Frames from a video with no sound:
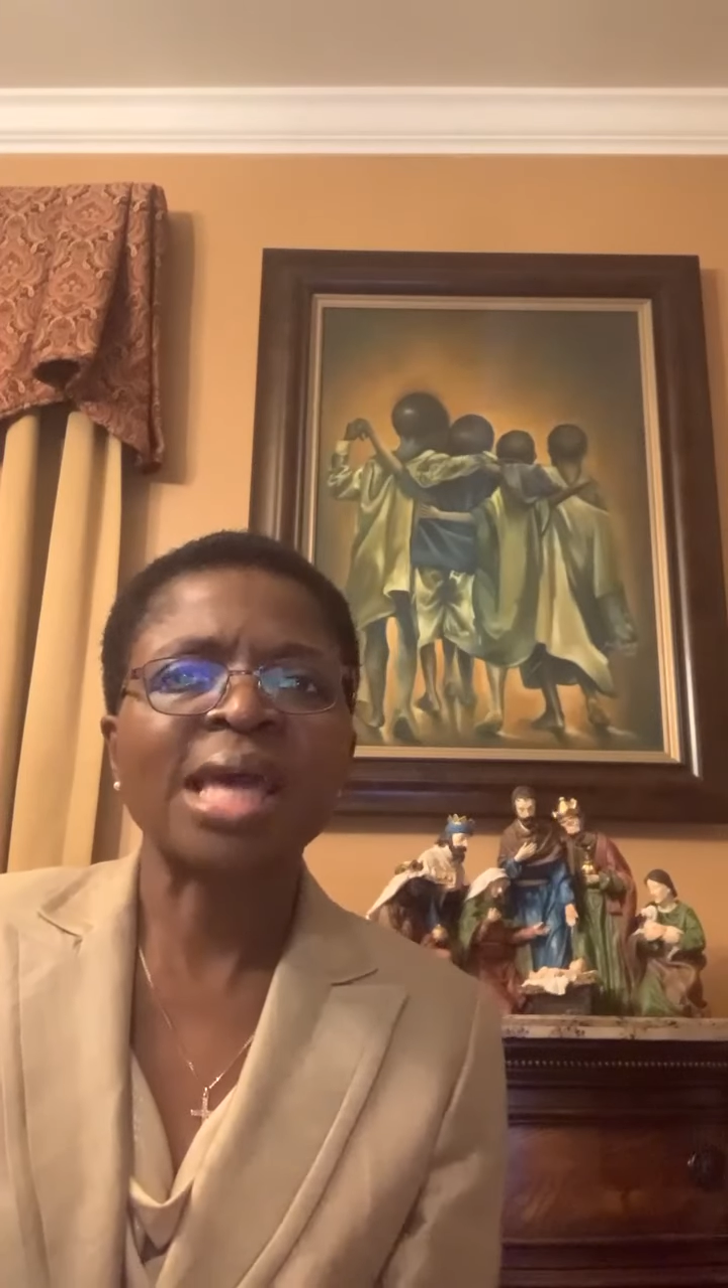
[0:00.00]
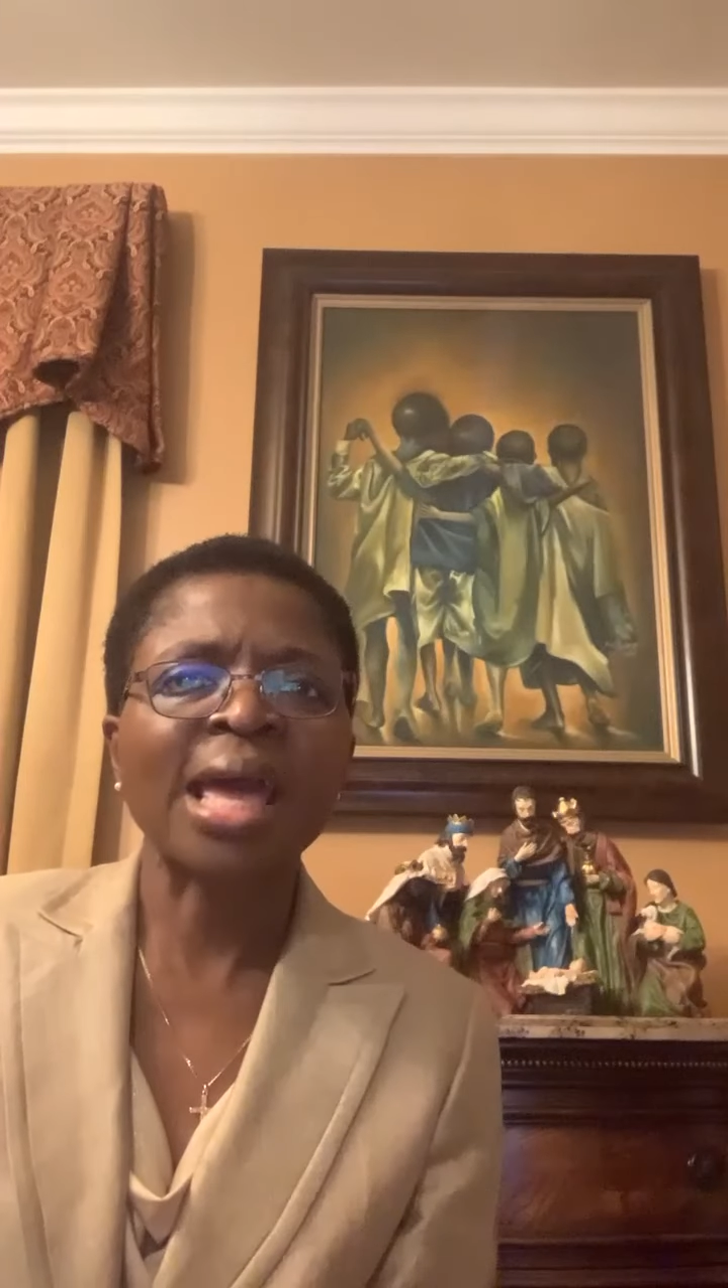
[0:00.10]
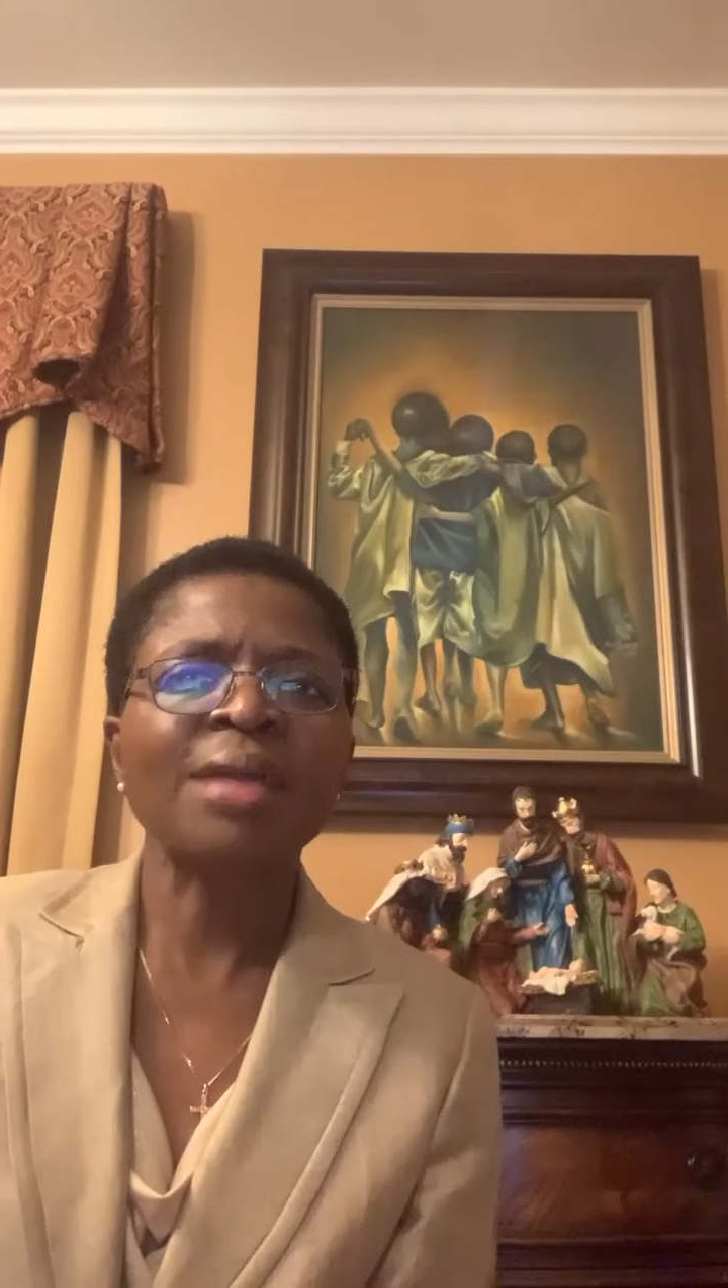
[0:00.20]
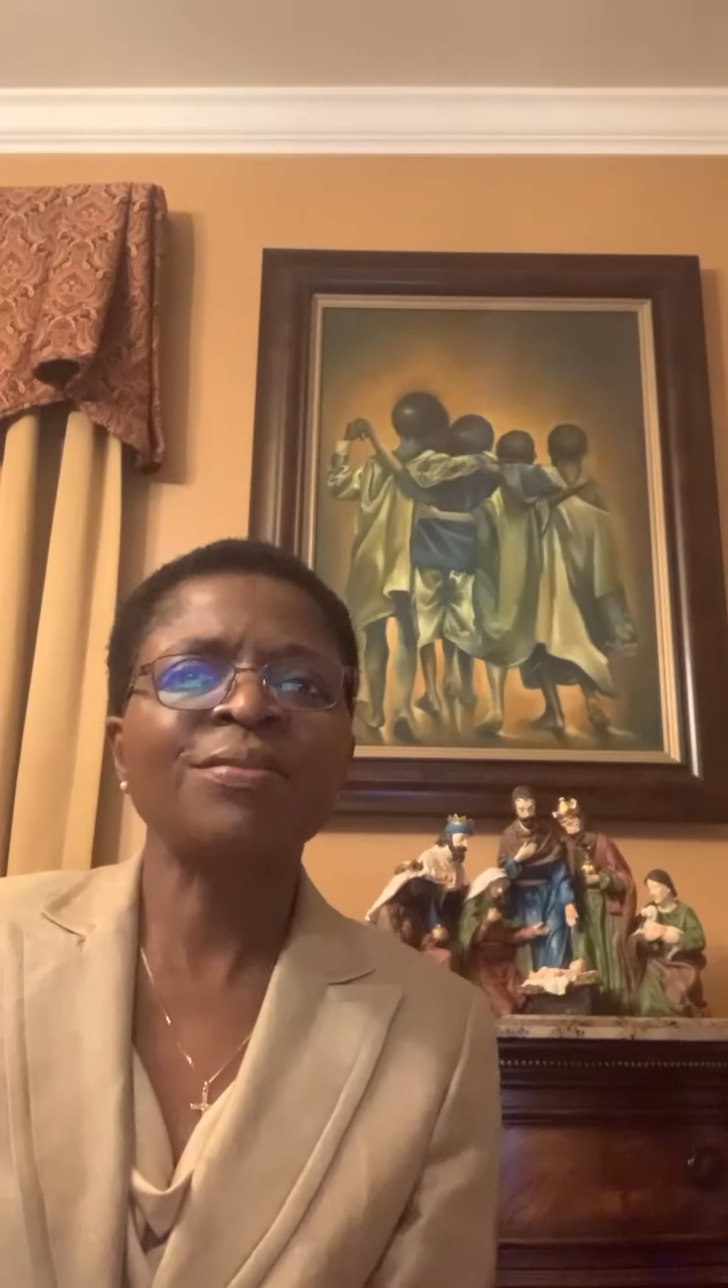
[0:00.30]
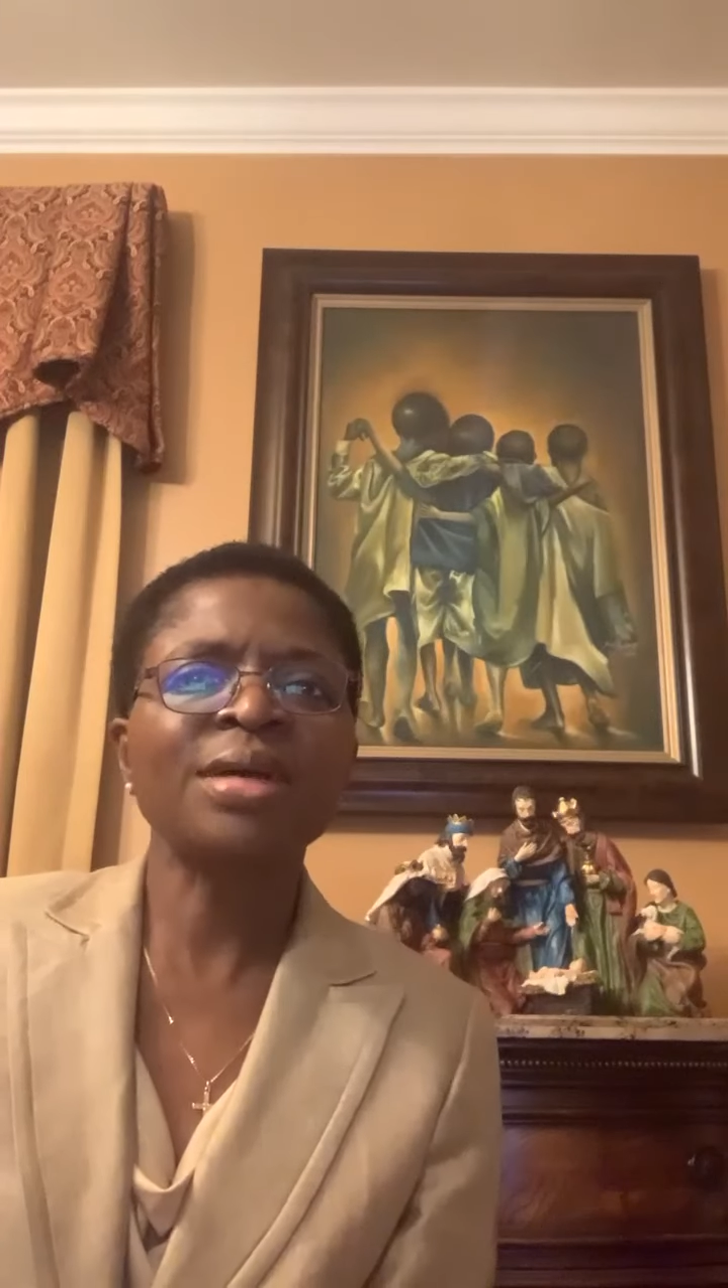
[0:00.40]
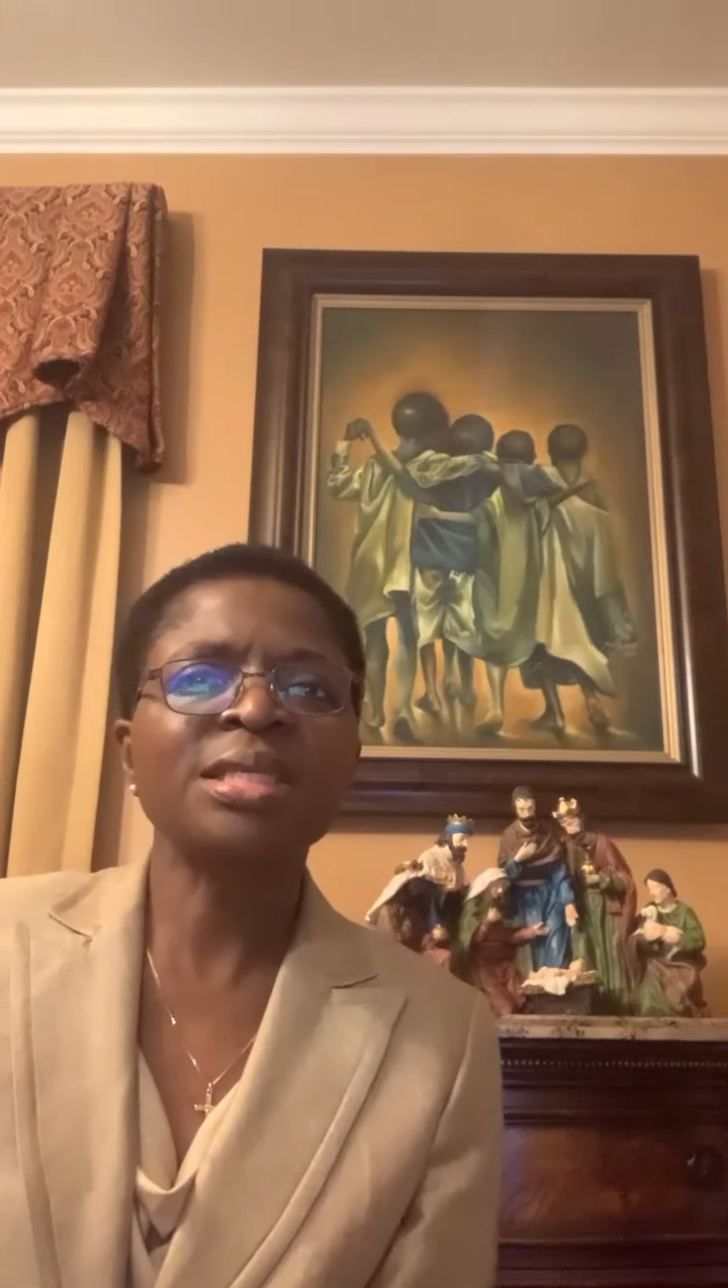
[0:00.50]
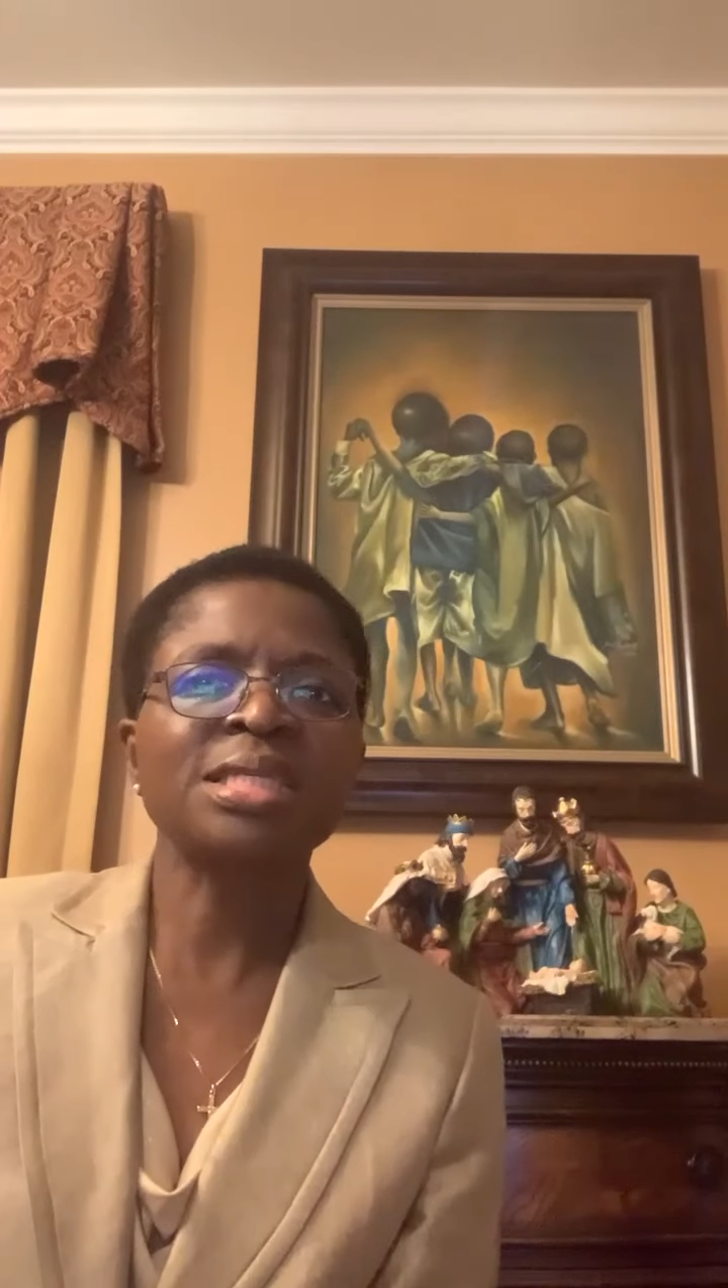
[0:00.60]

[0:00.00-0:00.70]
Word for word: Advent